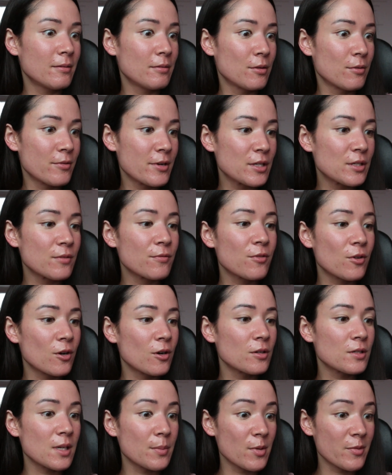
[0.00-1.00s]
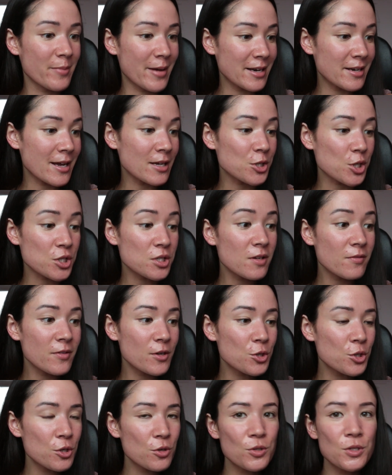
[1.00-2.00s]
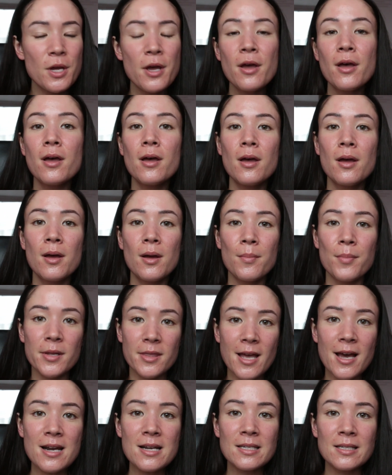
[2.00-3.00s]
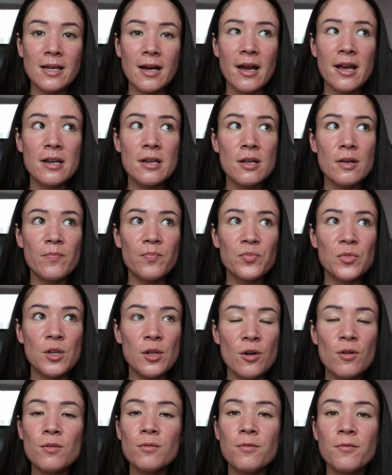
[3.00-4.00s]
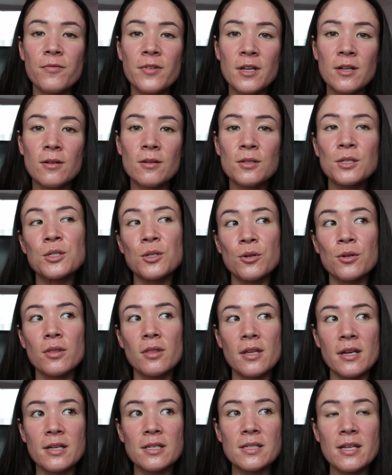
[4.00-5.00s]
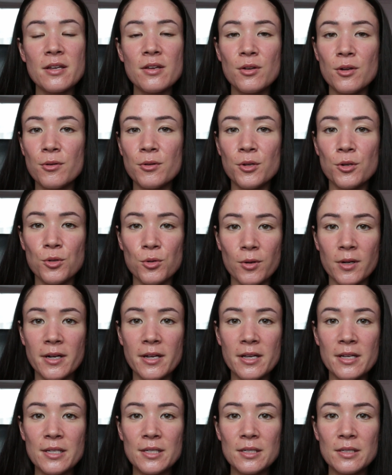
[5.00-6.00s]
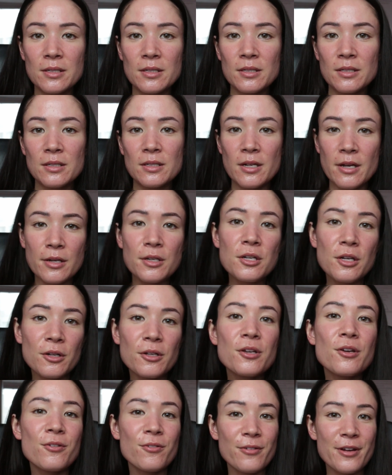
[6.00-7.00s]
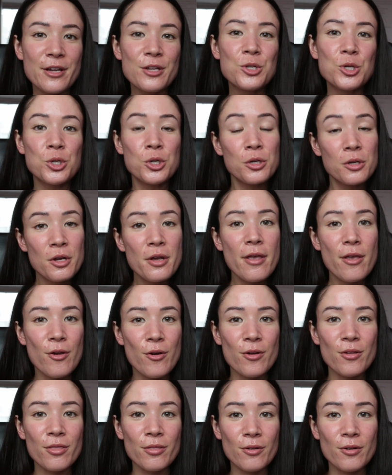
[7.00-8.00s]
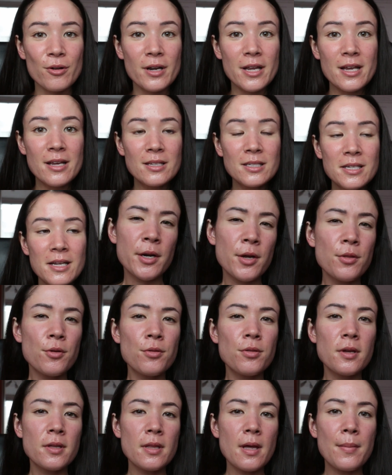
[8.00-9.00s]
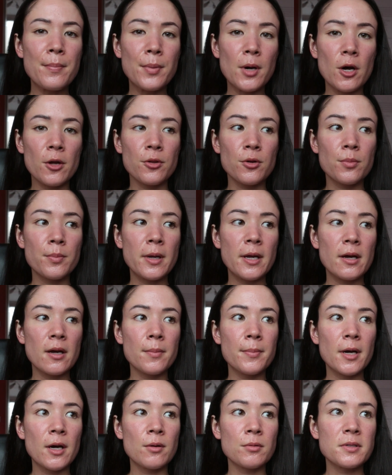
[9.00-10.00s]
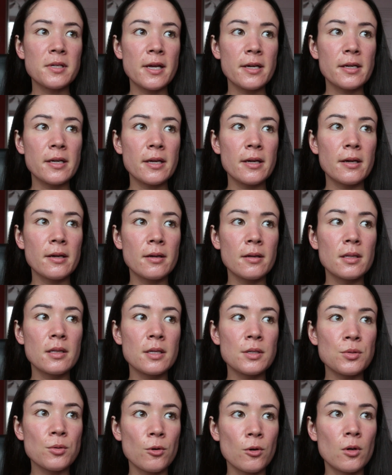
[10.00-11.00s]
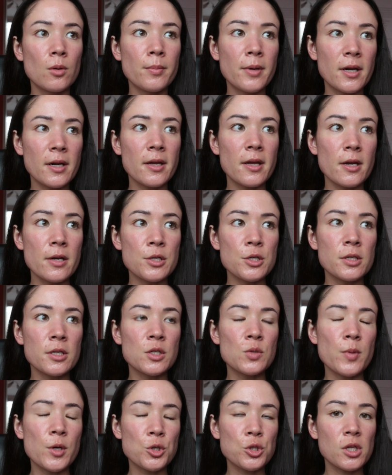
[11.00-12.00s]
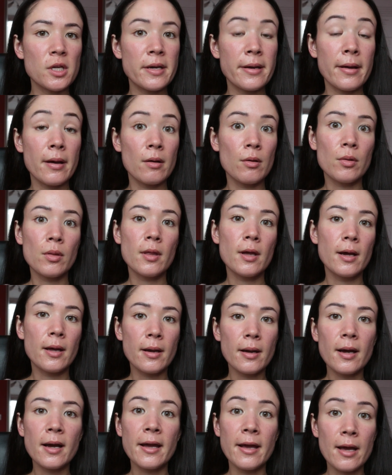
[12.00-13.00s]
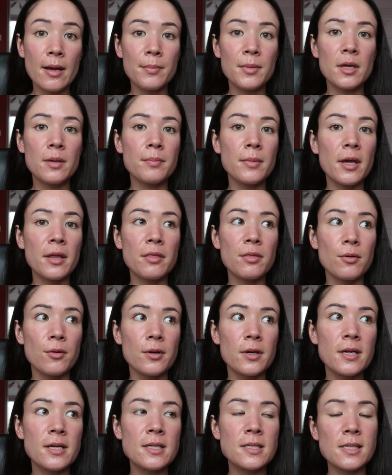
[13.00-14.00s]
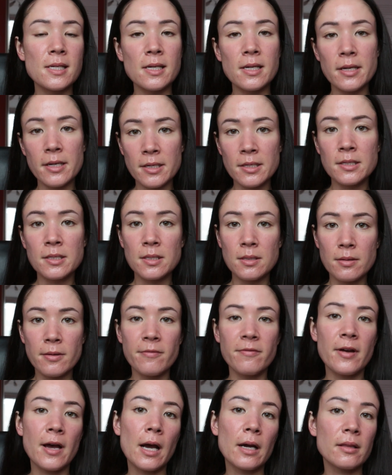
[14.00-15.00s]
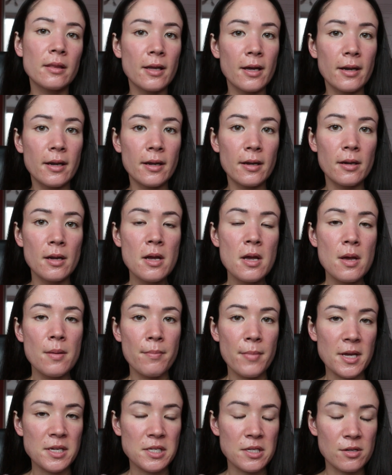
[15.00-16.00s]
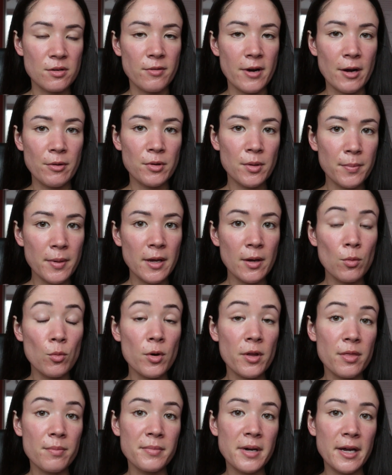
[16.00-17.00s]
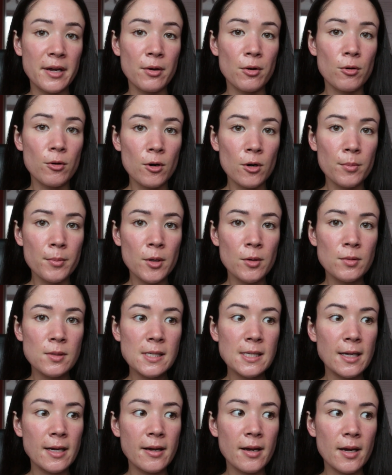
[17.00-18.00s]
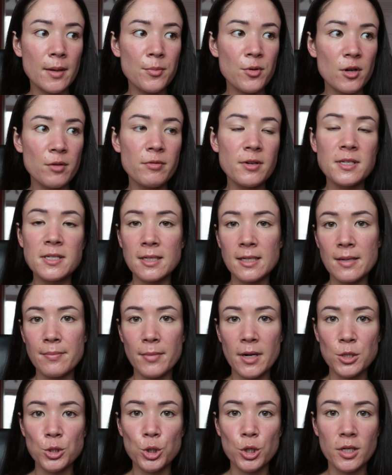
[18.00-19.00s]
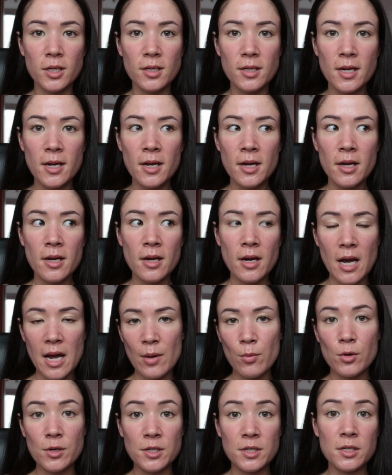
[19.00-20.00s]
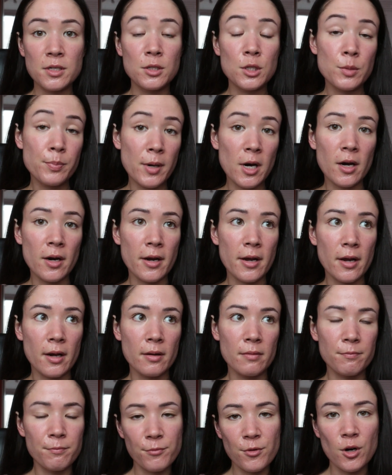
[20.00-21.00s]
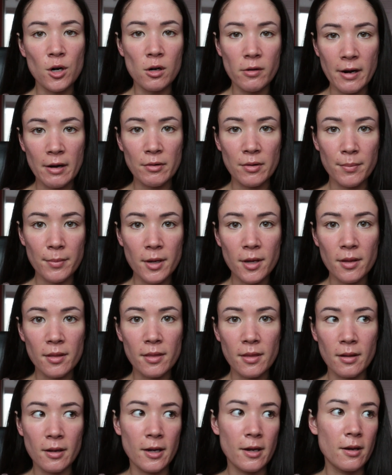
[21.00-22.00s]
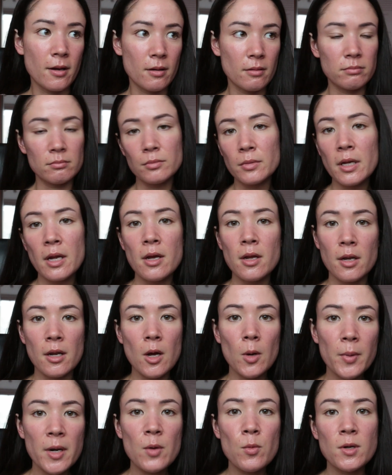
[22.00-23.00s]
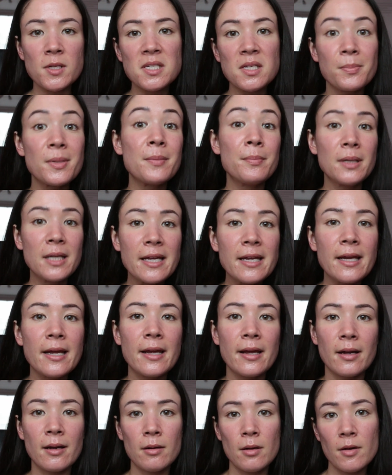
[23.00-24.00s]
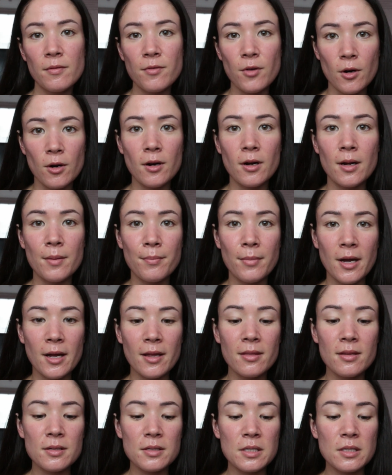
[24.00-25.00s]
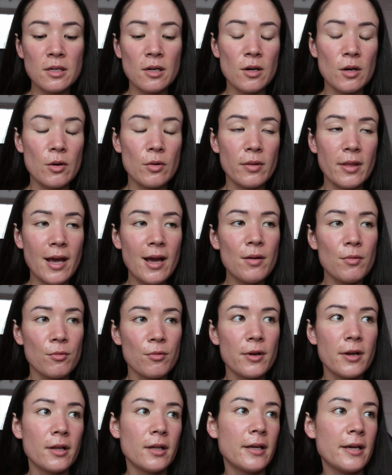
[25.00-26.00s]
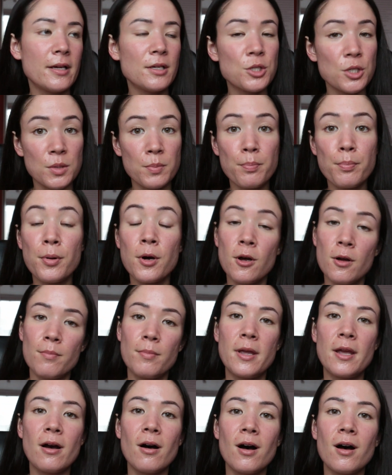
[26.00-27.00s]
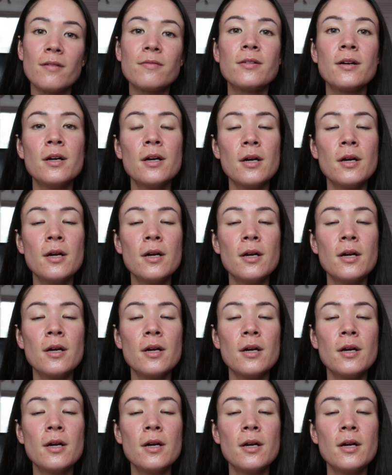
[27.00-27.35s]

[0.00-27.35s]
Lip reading: the reason for some of my digestive issues. But that aside, you don't feel certain things that you do in your 20s until you reach your 30s. Another thing that bothered me about taking this oral medication, especially now that I am in my 30s, is the fact that it messed around a bit with my hormones. Like I previously mentioned, I was spotting for around a month. Like, nobody wants to be bleeding for a month, so that really just put me off